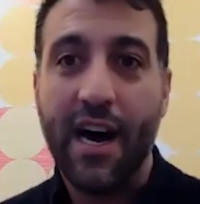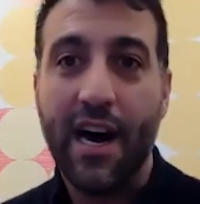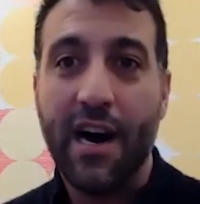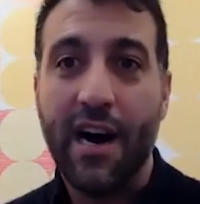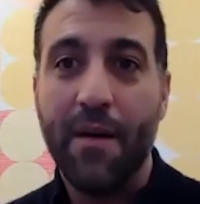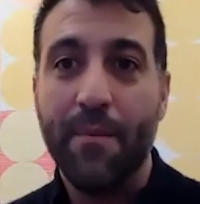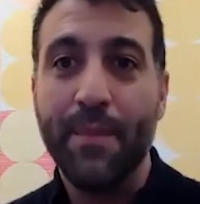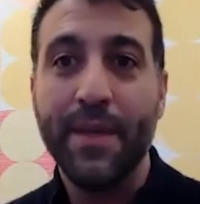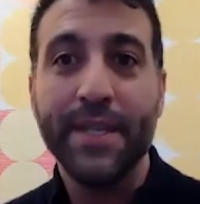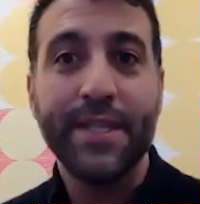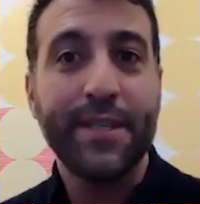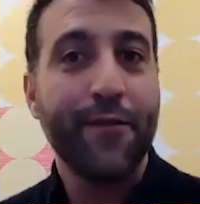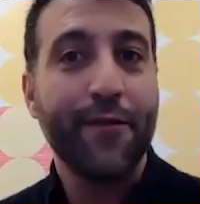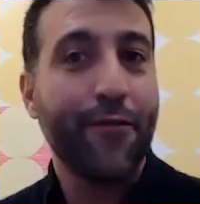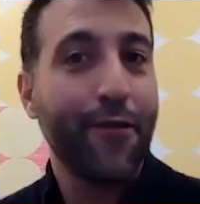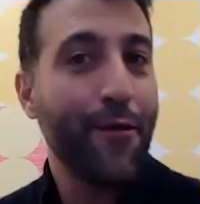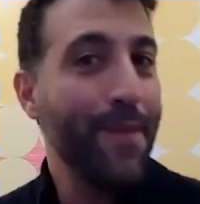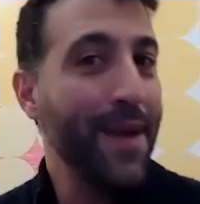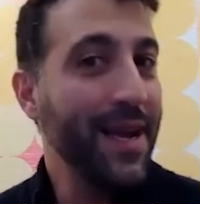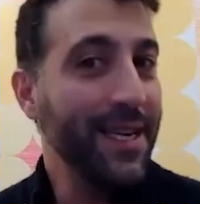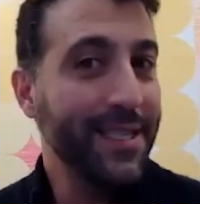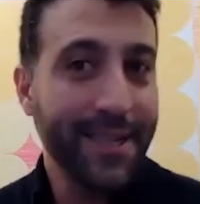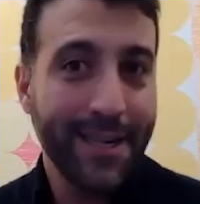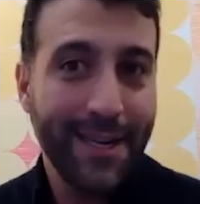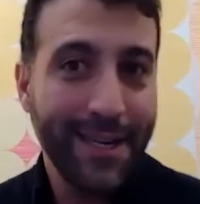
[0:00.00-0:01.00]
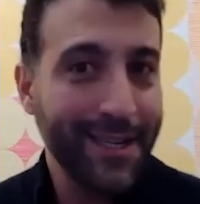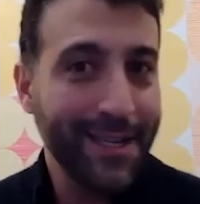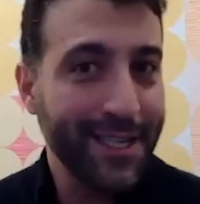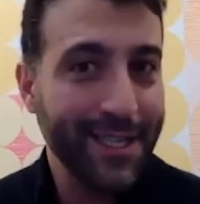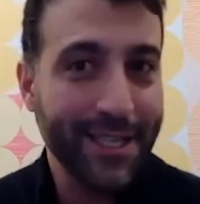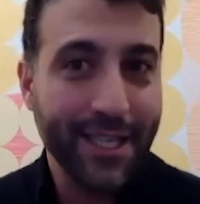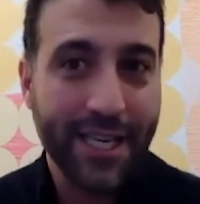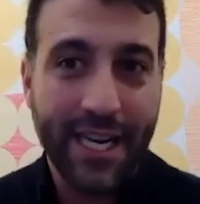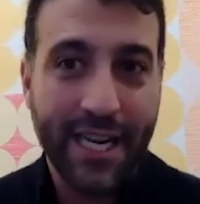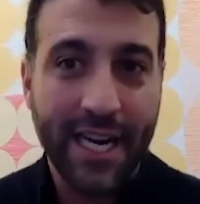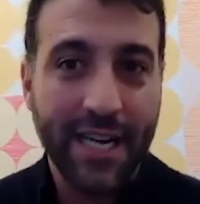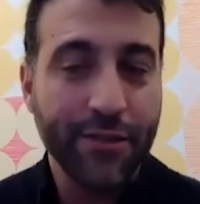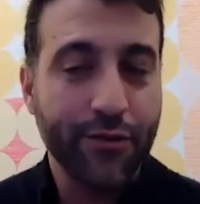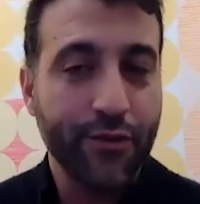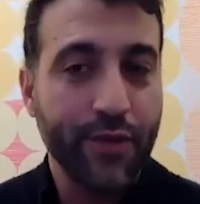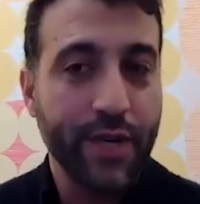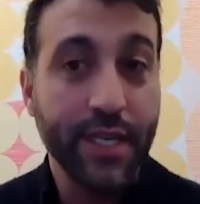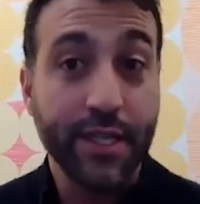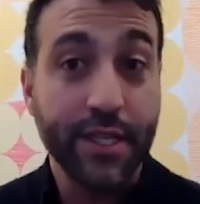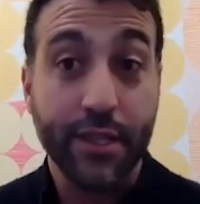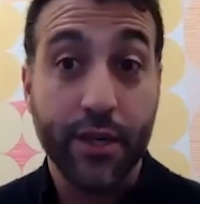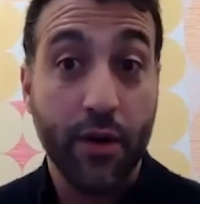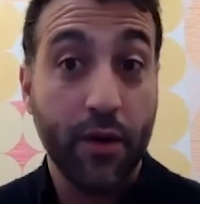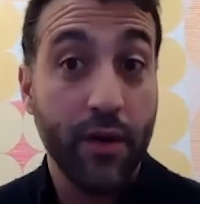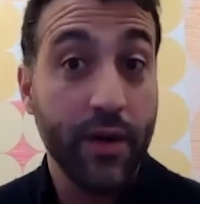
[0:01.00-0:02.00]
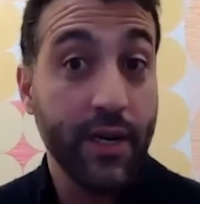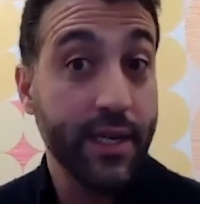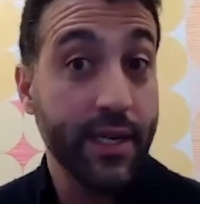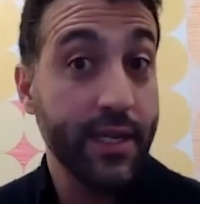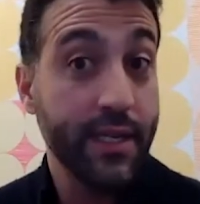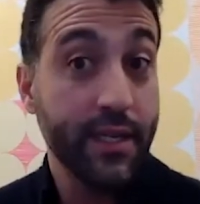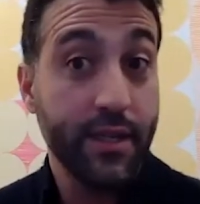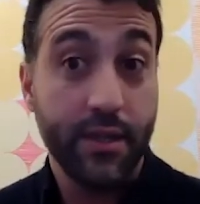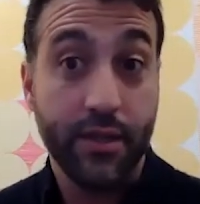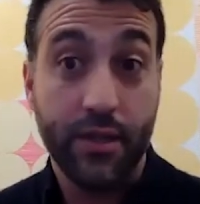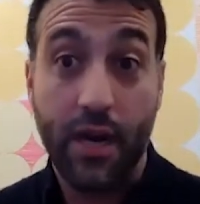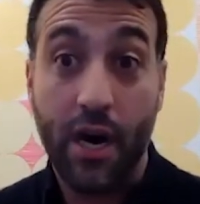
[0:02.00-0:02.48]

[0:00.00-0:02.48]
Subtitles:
Misinformation in this country is going